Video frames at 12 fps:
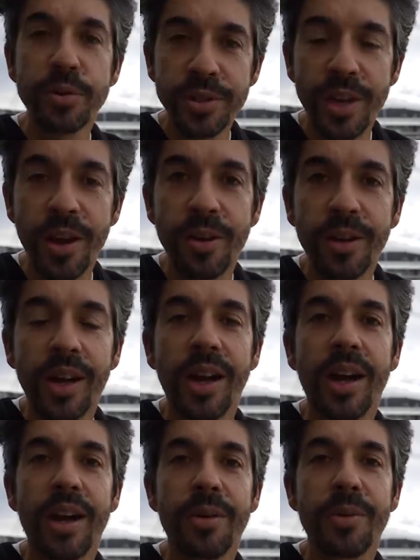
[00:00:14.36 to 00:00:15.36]
also,
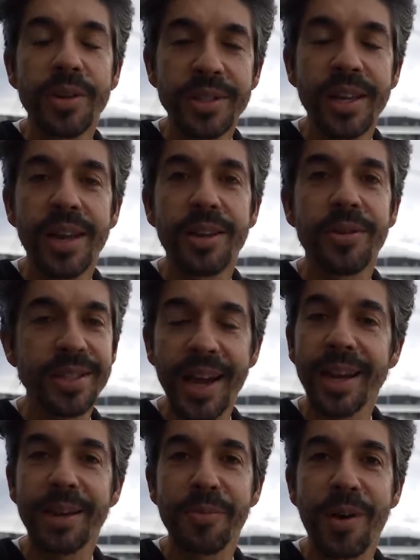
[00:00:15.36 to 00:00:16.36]
I want to tell you
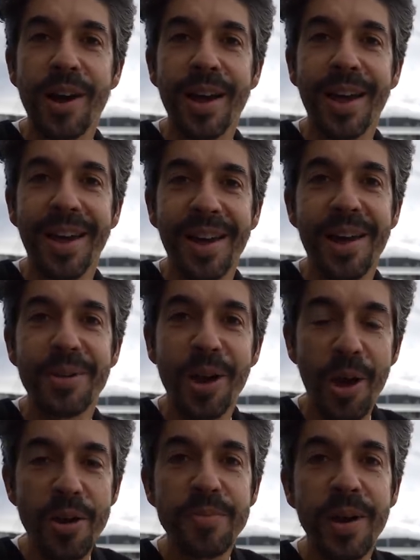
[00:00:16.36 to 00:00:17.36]
exactly why I'm in
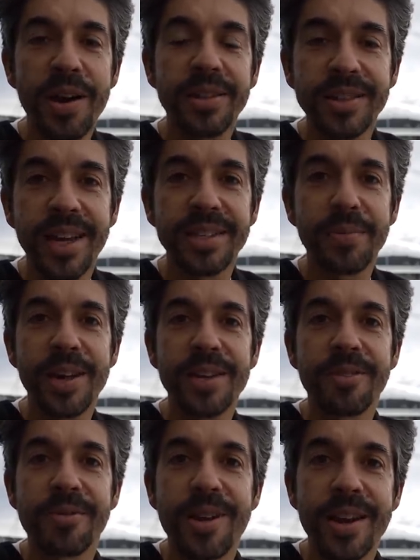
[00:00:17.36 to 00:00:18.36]
Hobart,
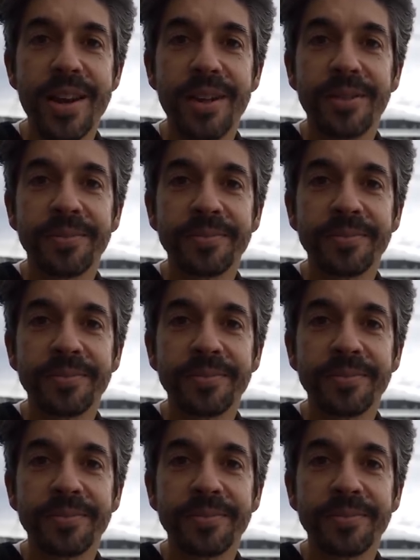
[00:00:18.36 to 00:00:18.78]
Tasmania right now.